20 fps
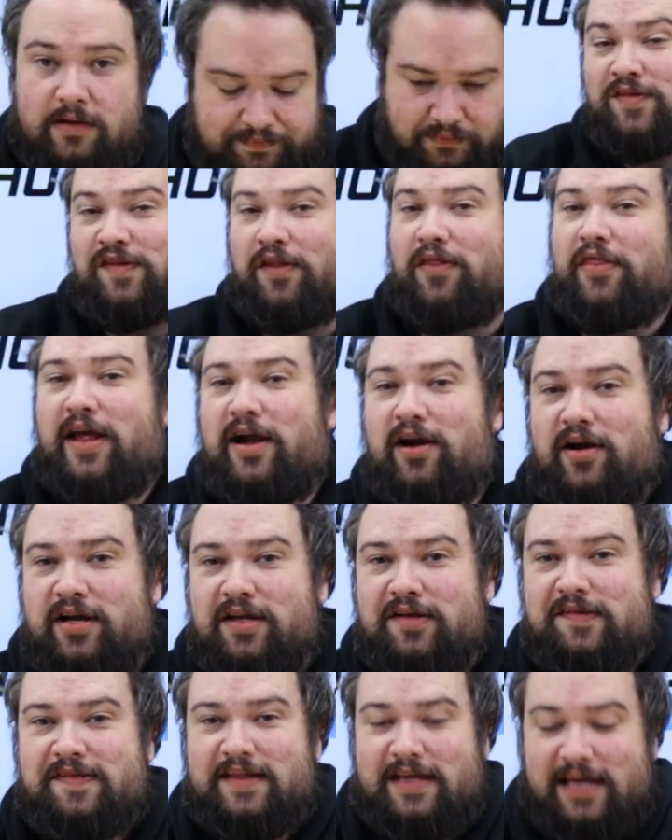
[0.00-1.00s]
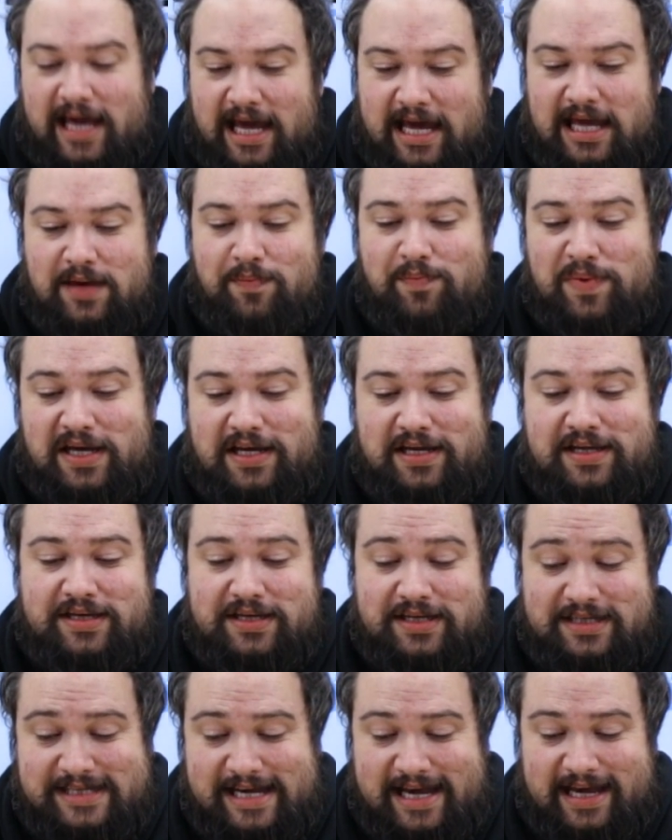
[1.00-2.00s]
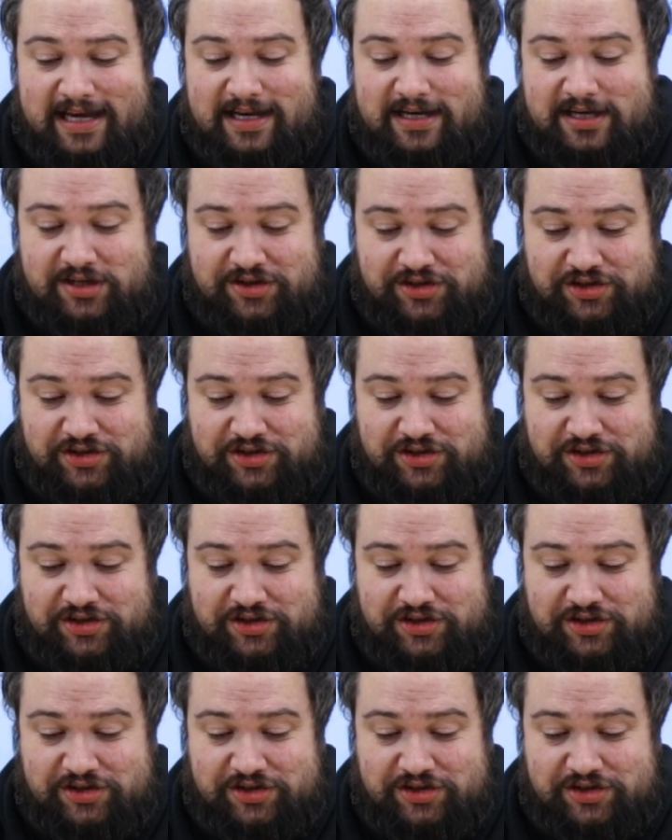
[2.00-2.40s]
So there it is, the KB10